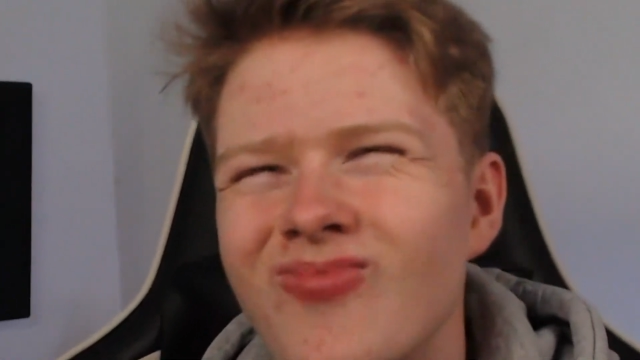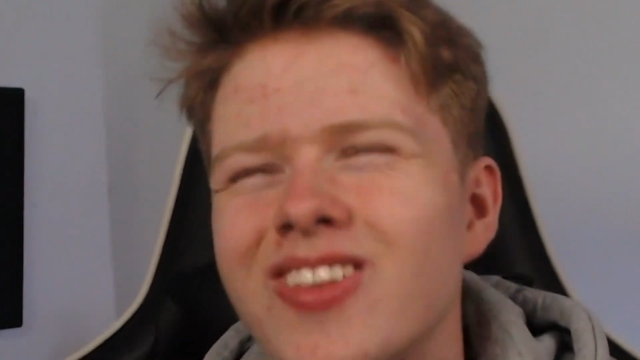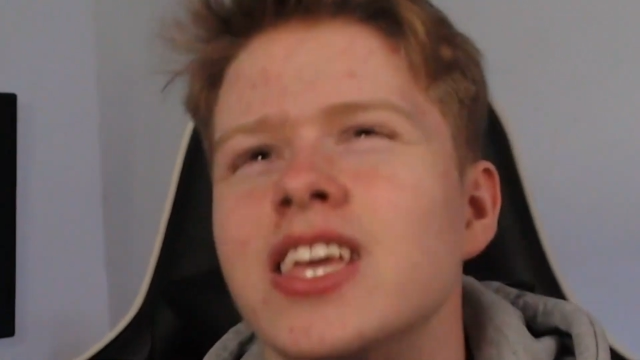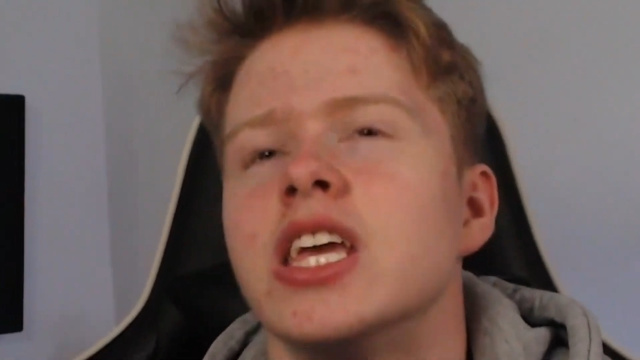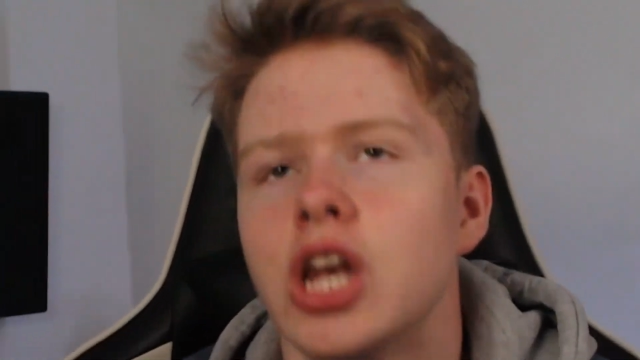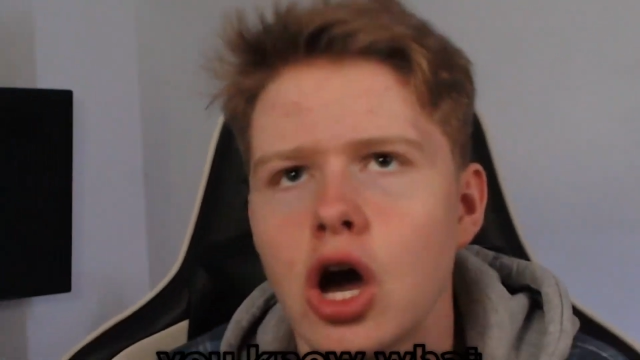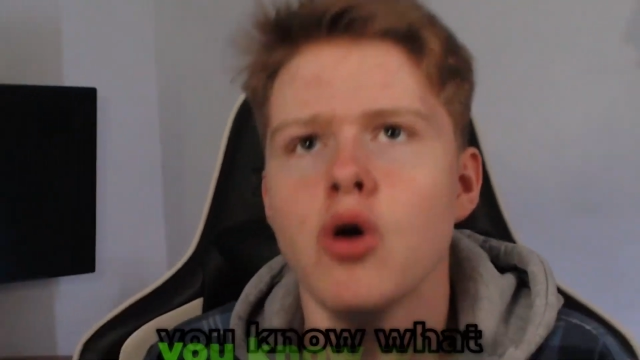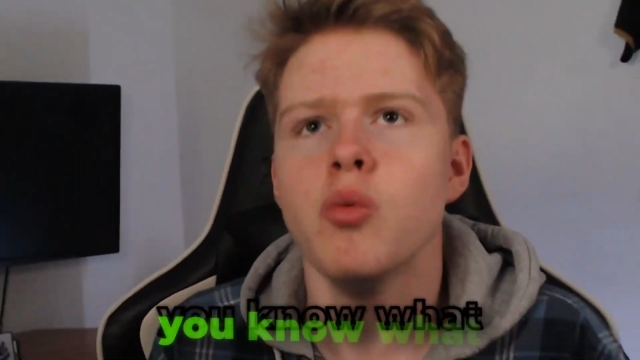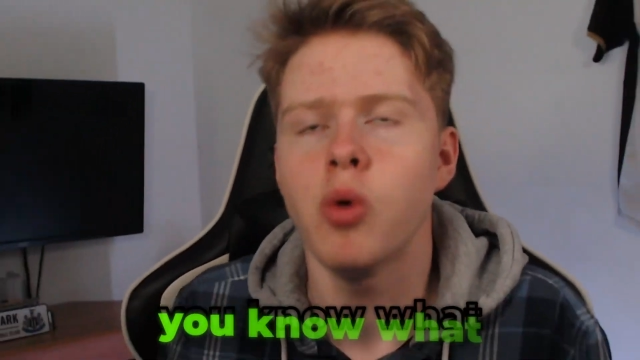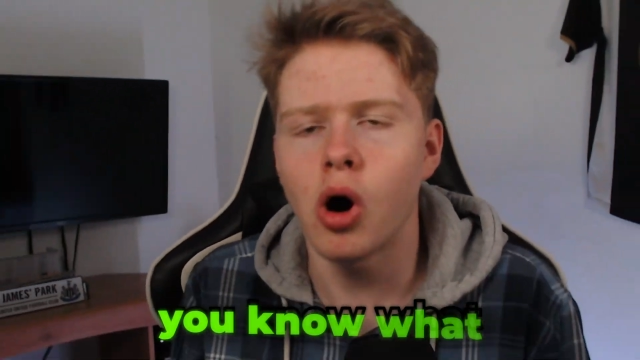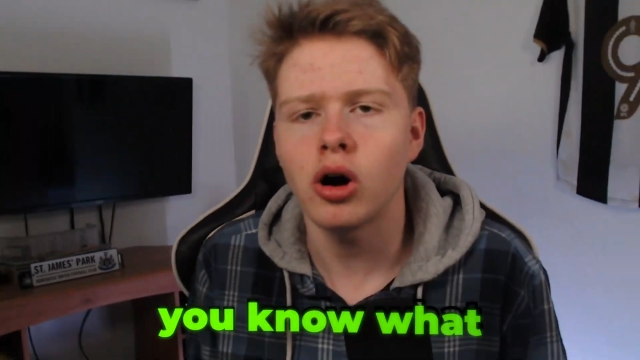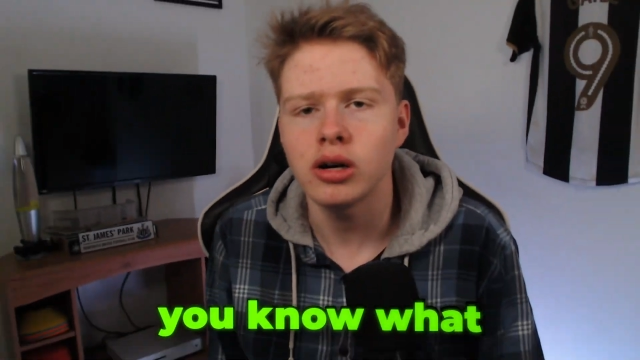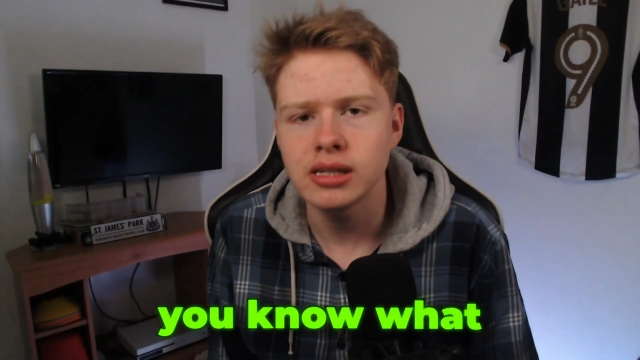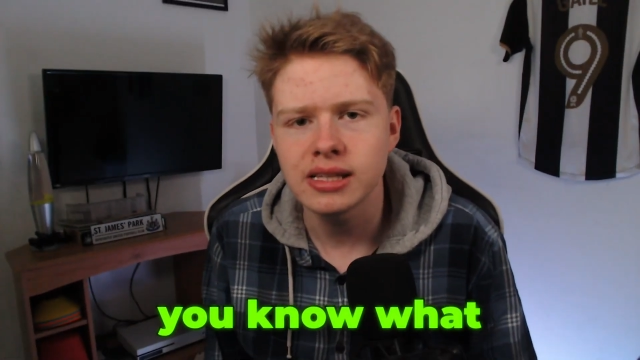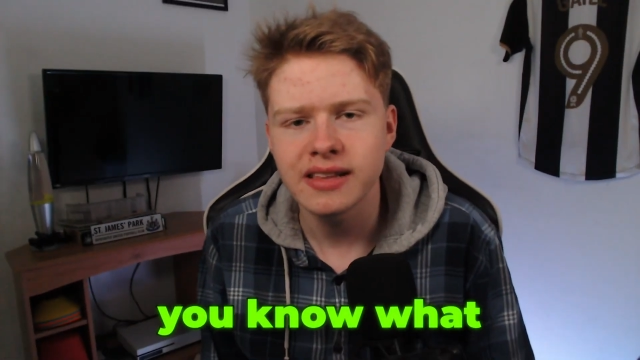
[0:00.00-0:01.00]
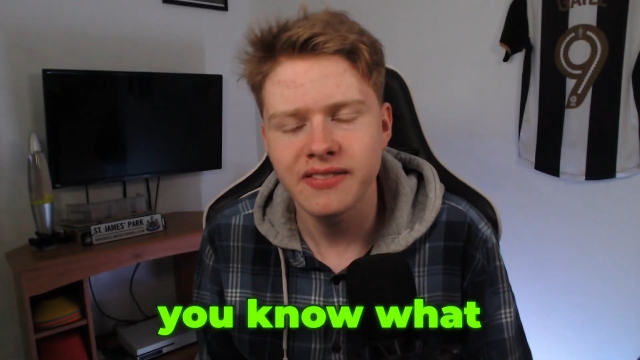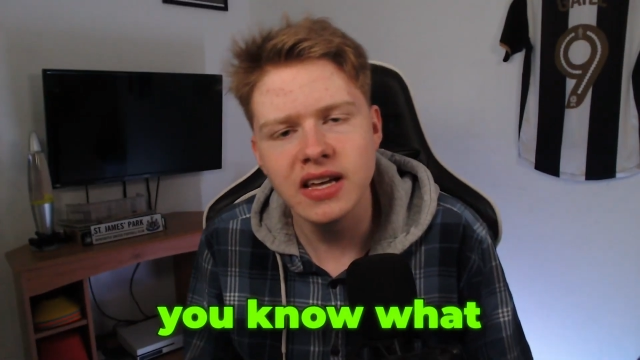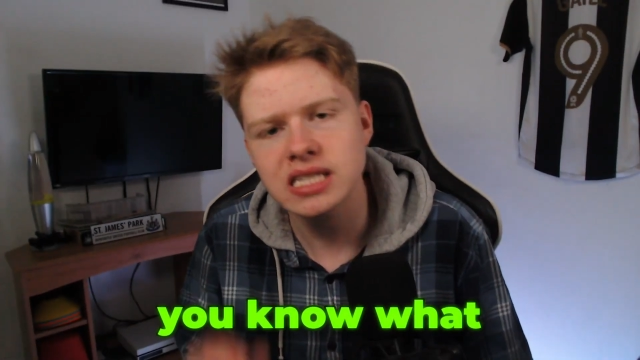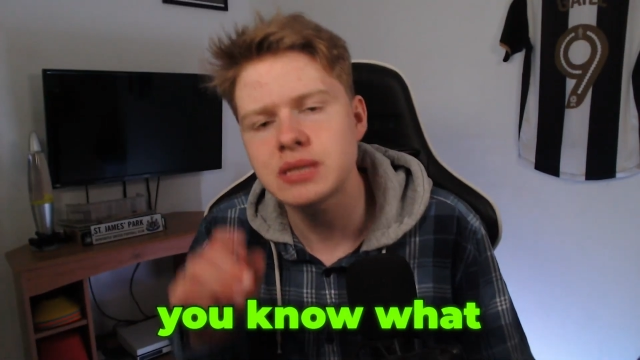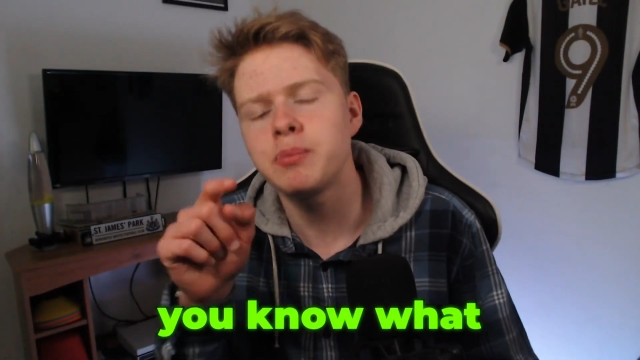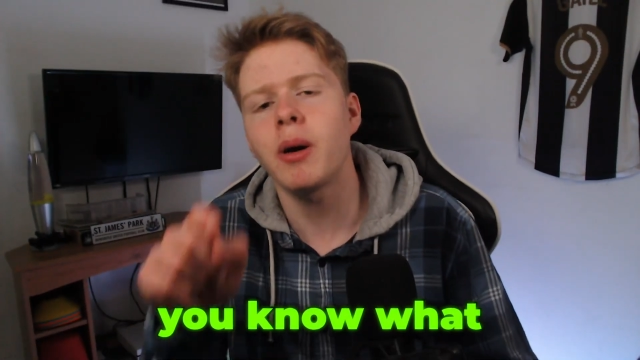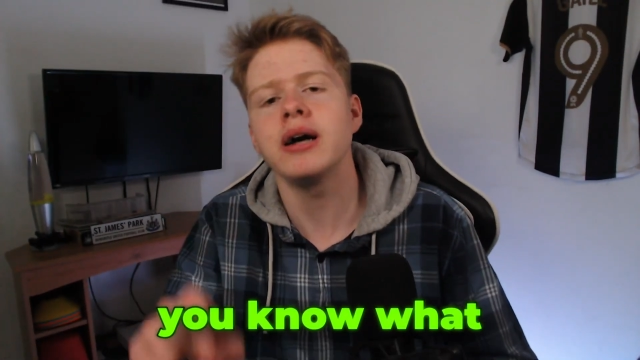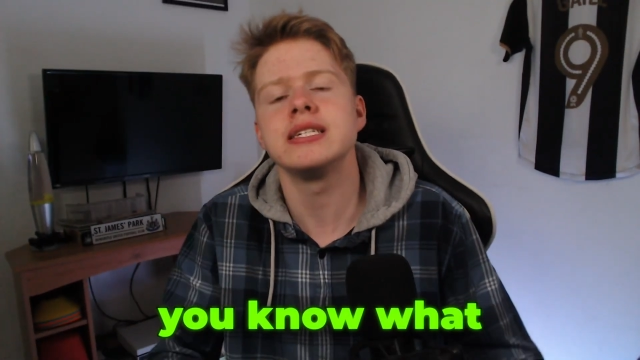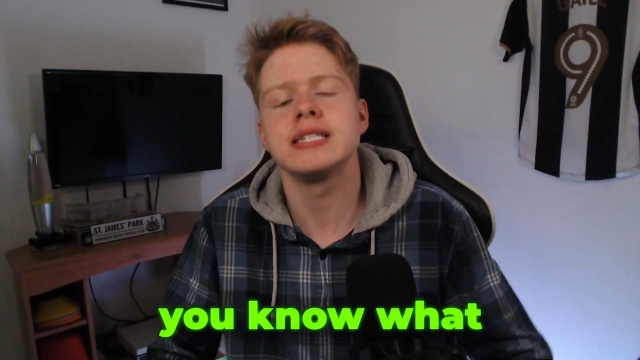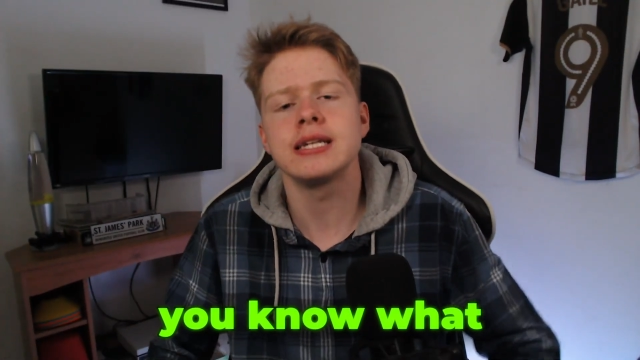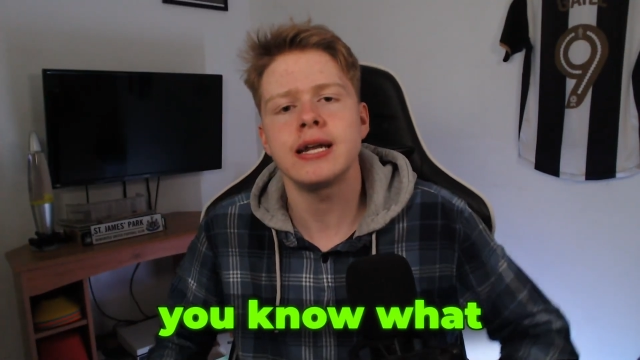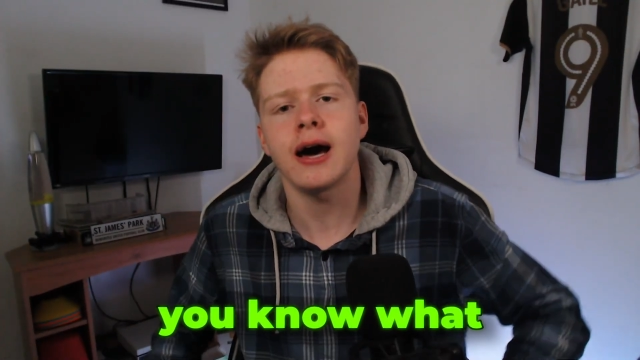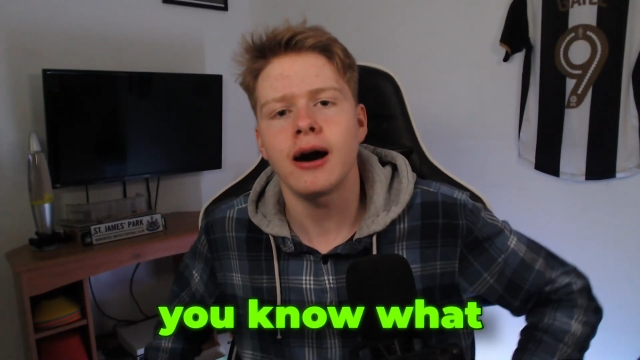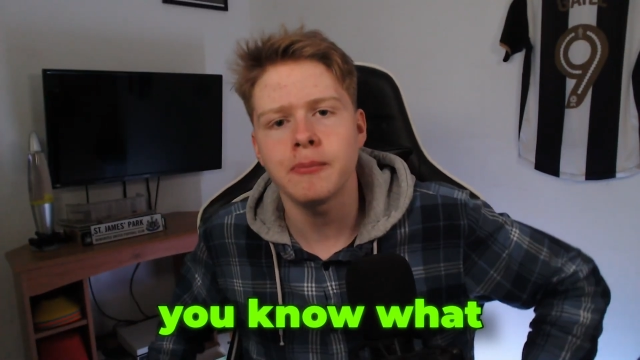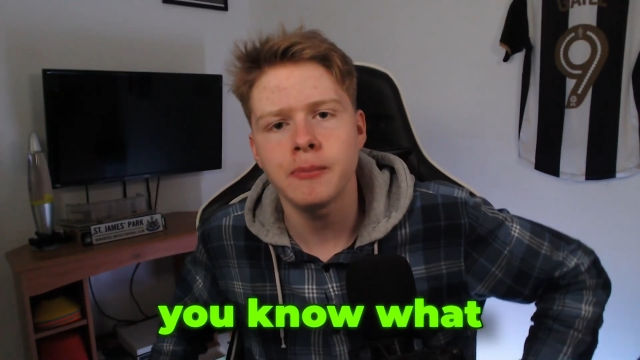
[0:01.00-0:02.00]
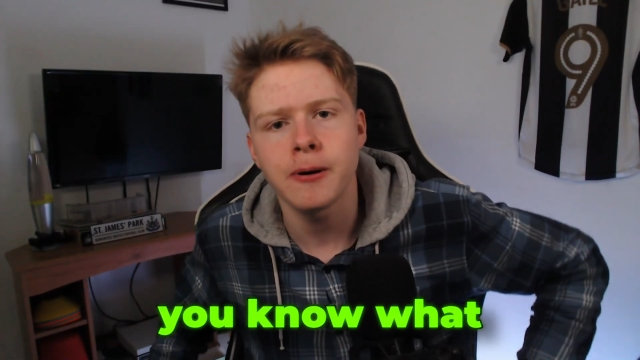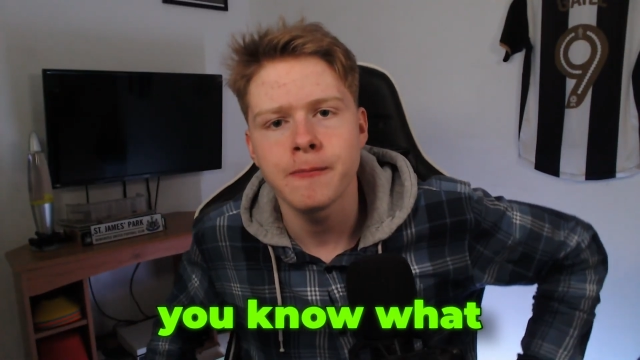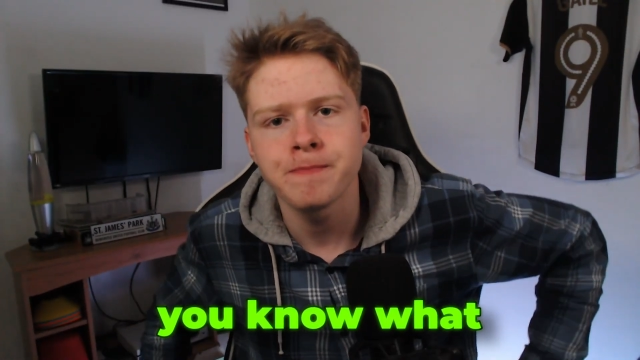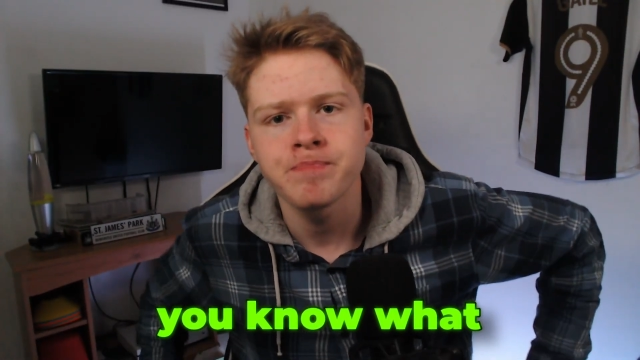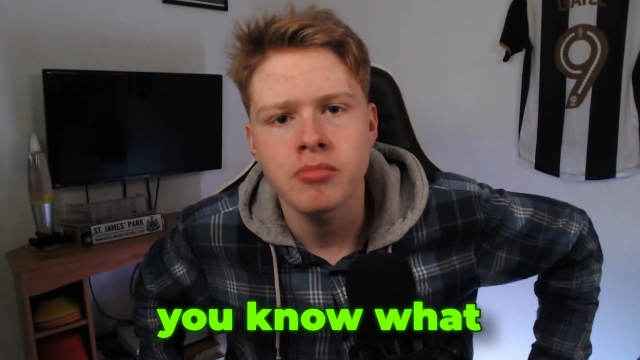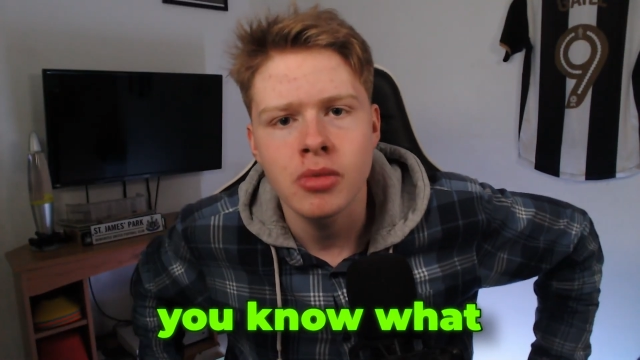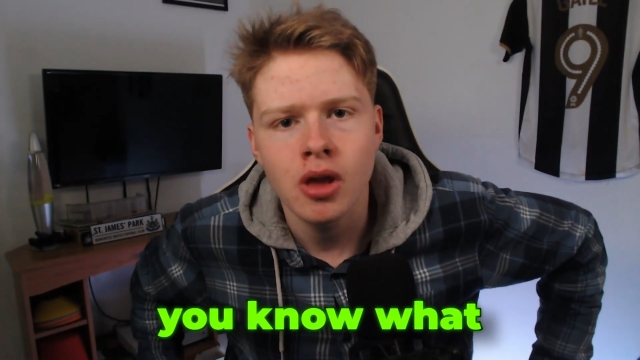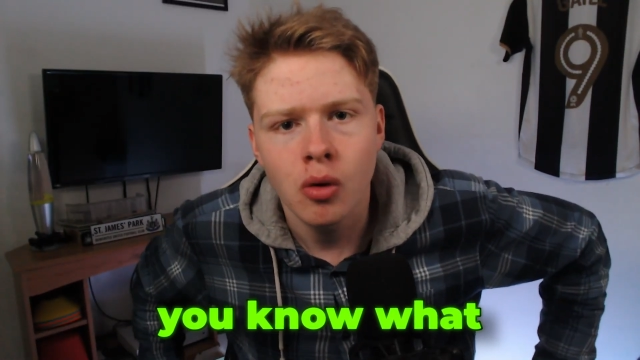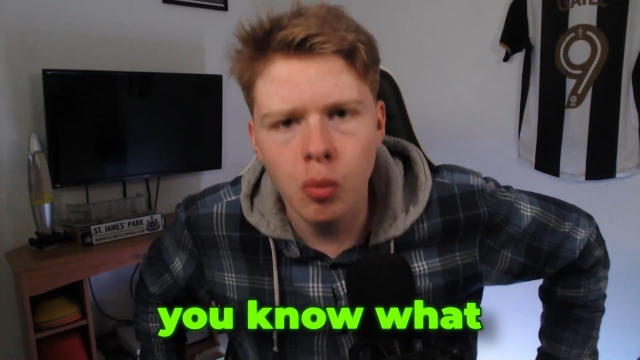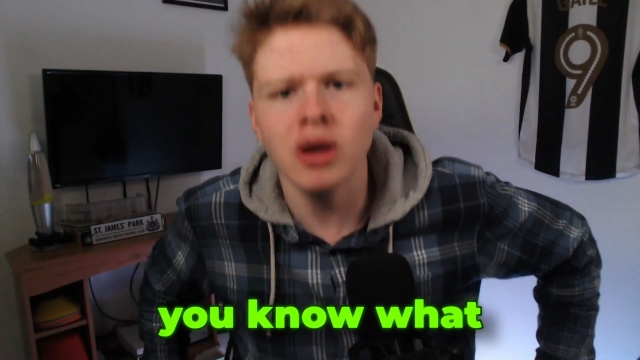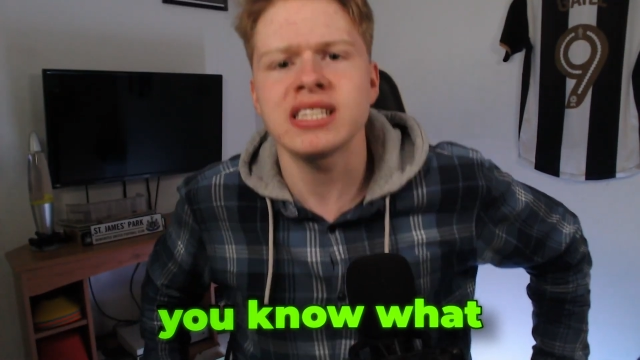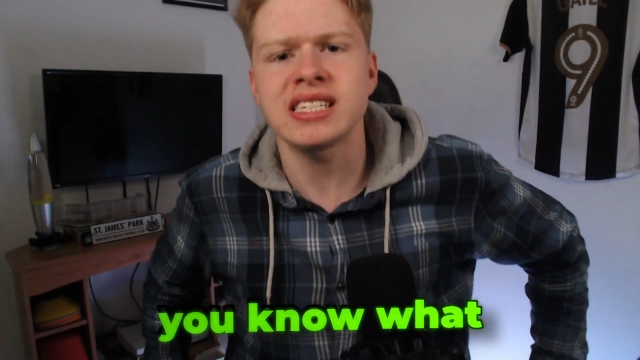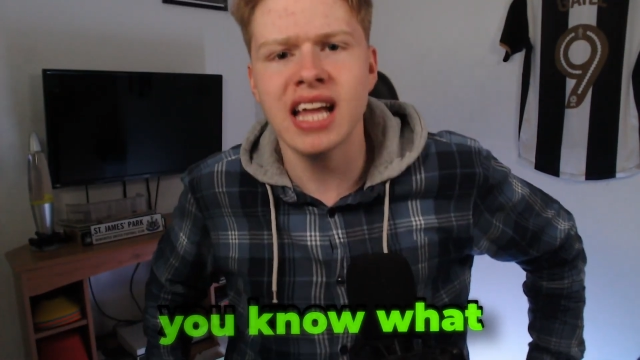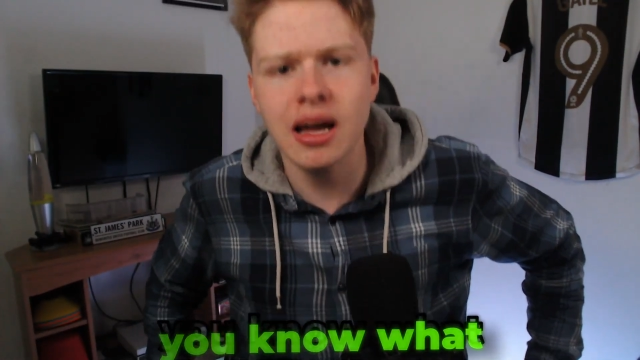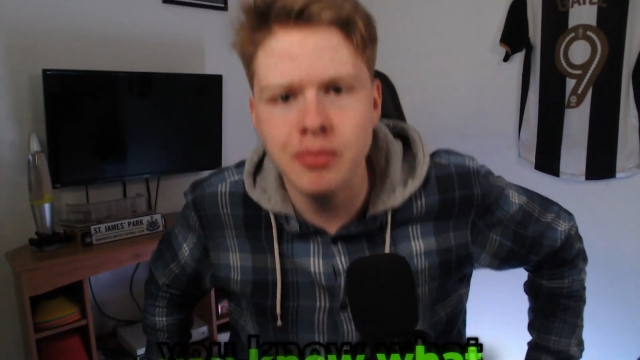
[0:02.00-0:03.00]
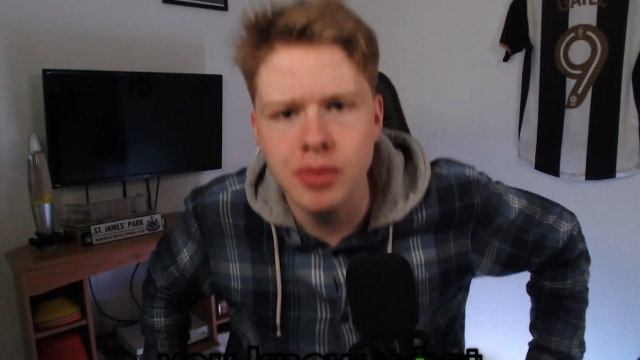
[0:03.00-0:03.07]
You know what? Let's spice it up. West Ham